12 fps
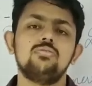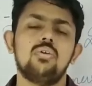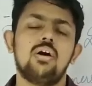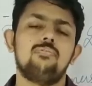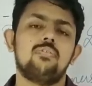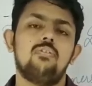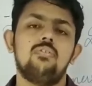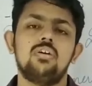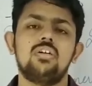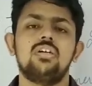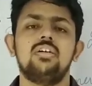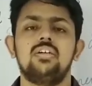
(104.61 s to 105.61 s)
So I have
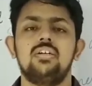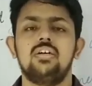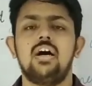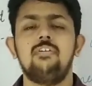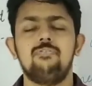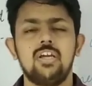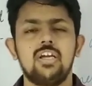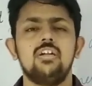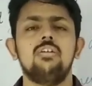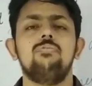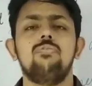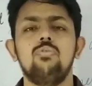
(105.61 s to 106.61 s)
covered, I have taken
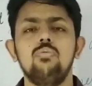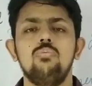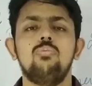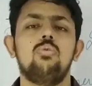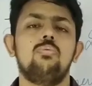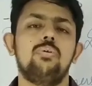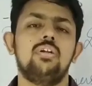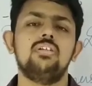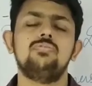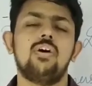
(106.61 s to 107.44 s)
a few more minutes,